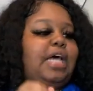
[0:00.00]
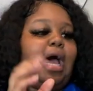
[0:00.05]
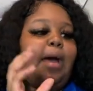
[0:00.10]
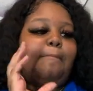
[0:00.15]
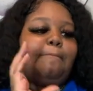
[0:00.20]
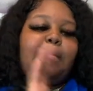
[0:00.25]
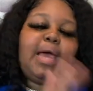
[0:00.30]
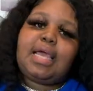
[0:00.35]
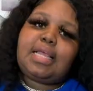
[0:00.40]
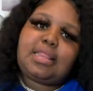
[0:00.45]
I
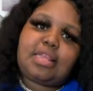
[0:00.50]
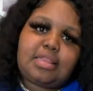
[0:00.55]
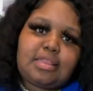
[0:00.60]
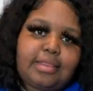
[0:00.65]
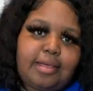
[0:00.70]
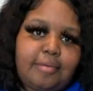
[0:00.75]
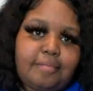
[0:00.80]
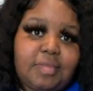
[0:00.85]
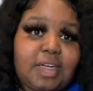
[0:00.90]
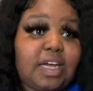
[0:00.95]
make the
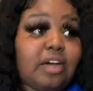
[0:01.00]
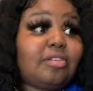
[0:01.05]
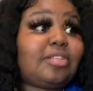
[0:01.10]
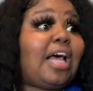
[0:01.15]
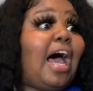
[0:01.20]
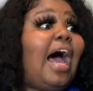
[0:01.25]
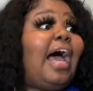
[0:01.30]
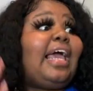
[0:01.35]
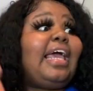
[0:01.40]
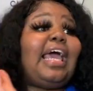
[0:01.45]
thumbnails.
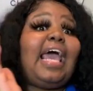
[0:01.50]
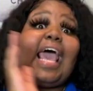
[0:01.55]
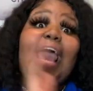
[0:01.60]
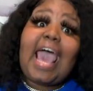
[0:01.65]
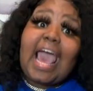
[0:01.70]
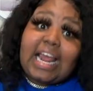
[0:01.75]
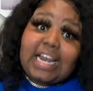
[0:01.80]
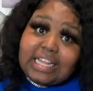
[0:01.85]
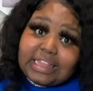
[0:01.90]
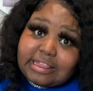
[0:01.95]
I
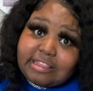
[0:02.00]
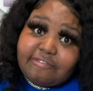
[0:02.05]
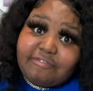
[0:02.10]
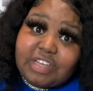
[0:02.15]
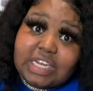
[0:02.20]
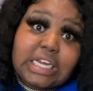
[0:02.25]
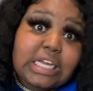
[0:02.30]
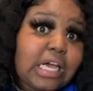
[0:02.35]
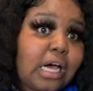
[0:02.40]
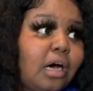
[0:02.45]
edit the
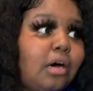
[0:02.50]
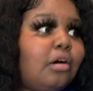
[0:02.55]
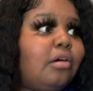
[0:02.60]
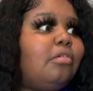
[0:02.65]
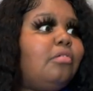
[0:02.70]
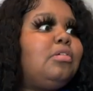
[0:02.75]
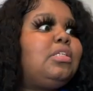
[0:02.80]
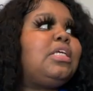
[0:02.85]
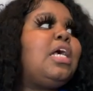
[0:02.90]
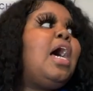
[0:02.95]

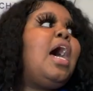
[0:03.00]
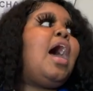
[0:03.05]
videos.